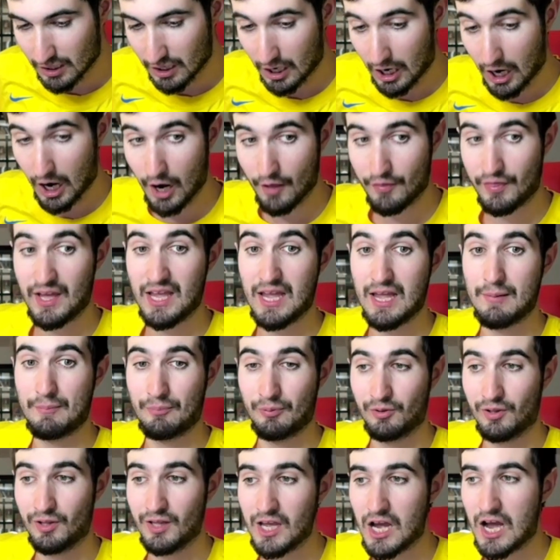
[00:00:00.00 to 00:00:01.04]
are they a
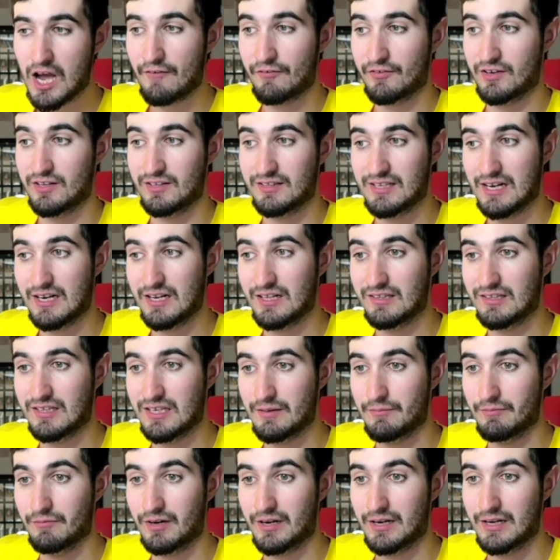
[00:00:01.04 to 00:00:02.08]
playoff contending
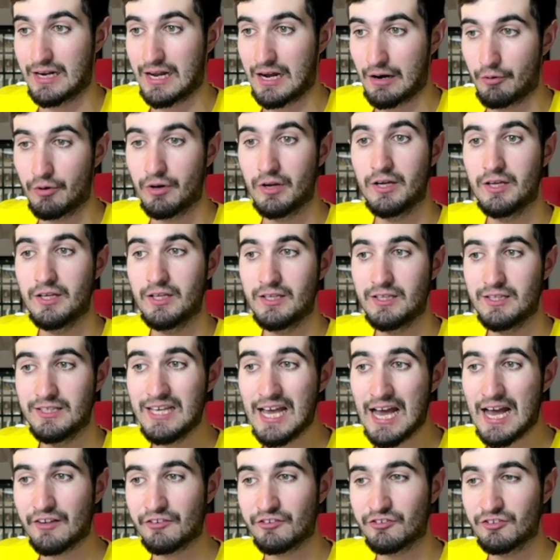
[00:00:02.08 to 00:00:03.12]
team right now?
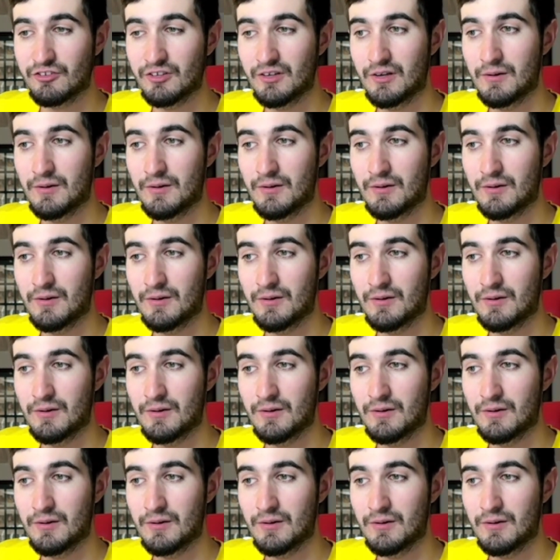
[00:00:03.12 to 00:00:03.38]
Yes.